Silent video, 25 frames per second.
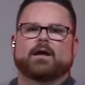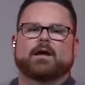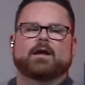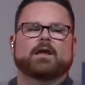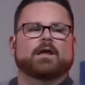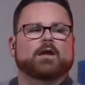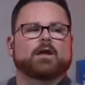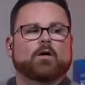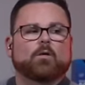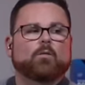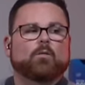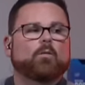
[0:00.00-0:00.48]

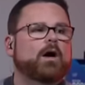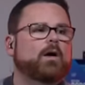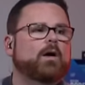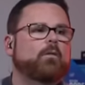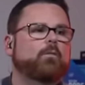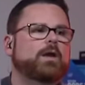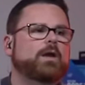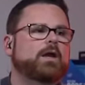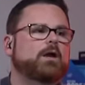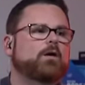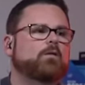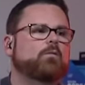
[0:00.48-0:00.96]
you know, what
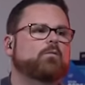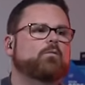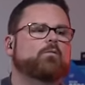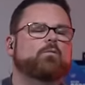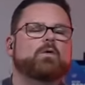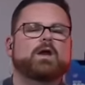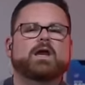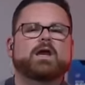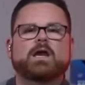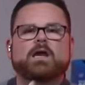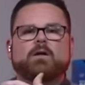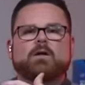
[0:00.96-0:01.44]
we don't
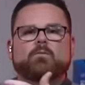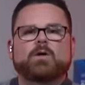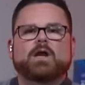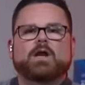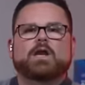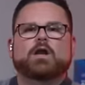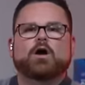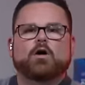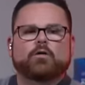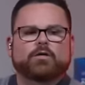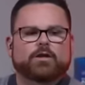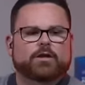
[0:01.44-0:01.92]
we we
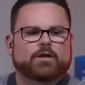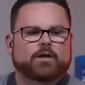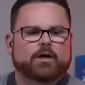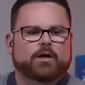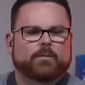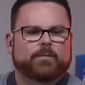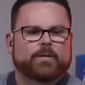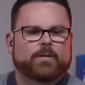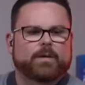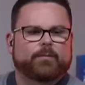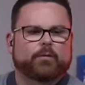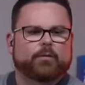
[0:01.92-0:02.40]
know that there are
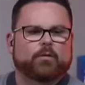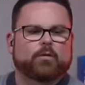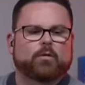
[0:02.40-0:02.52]
people